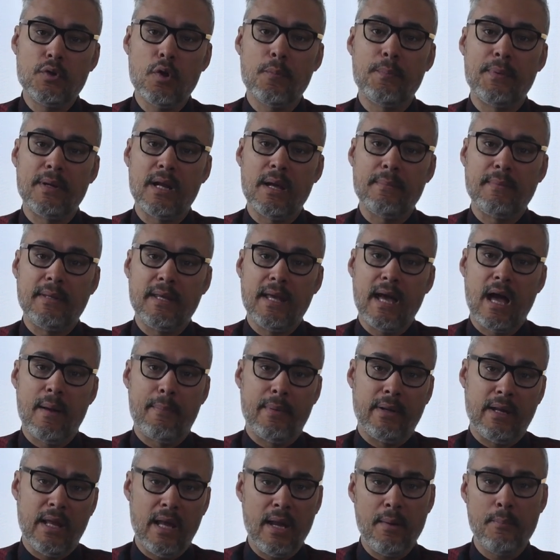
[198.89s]
you open up the
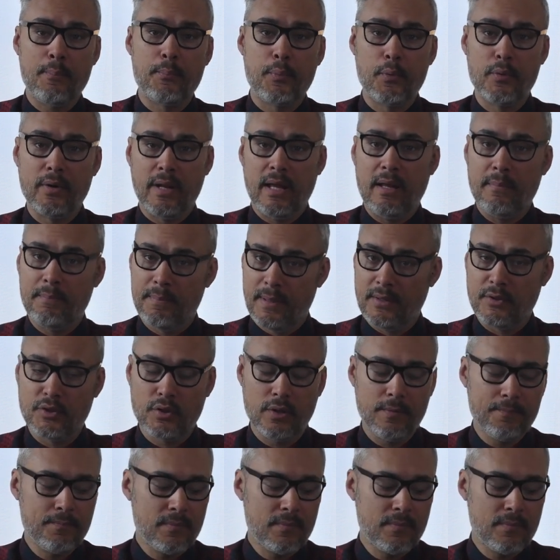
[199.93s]
app and import a picture,